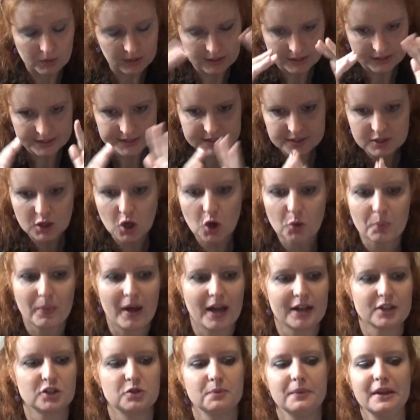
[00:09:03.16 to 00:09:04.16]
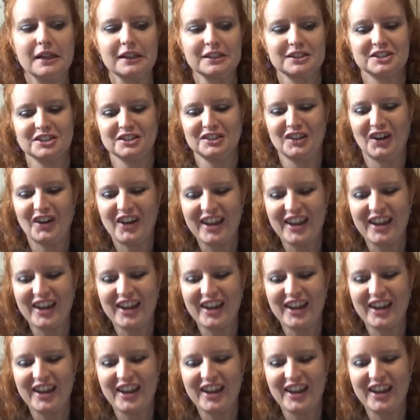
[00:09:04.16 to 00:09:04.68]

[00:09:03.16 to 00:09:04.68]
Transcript: Let's go back to Milton.